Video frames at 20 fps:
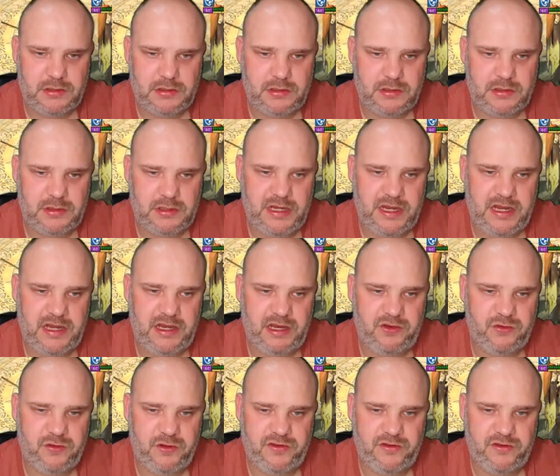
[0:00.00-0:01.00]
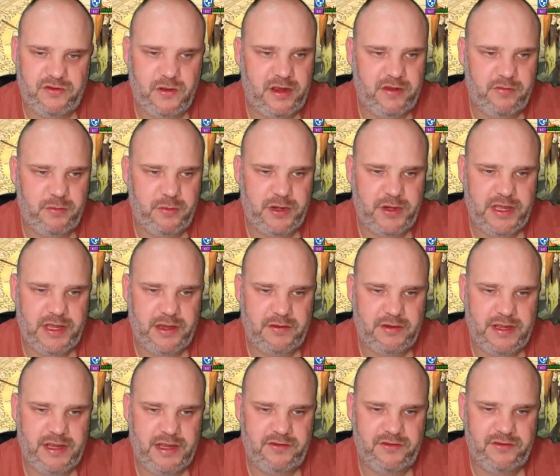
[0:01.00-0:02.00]
and he tries to lock everybody out.
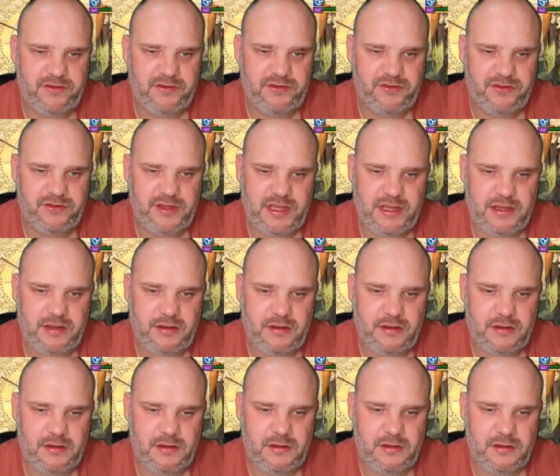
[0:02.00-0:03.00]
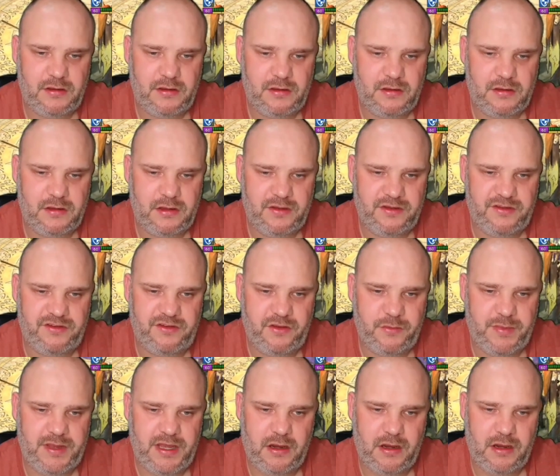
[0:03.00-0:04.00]
Now, as you can see, this is a
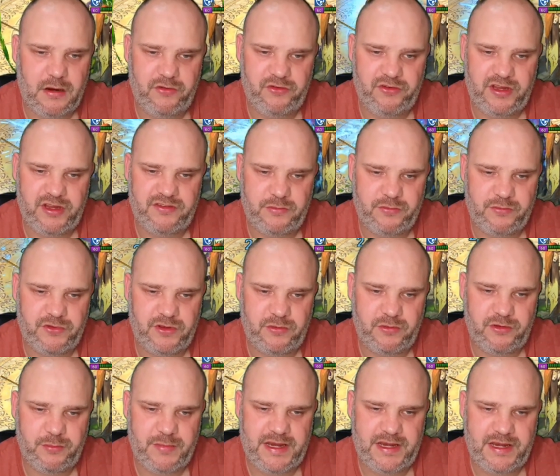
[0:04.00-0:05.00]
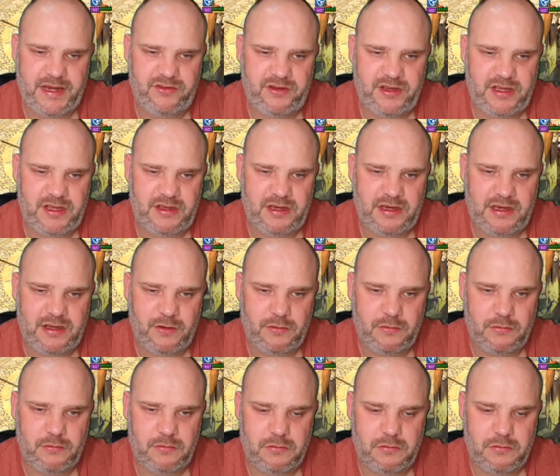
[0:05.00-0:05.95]
bit RNG. Sometimes you manage it and it will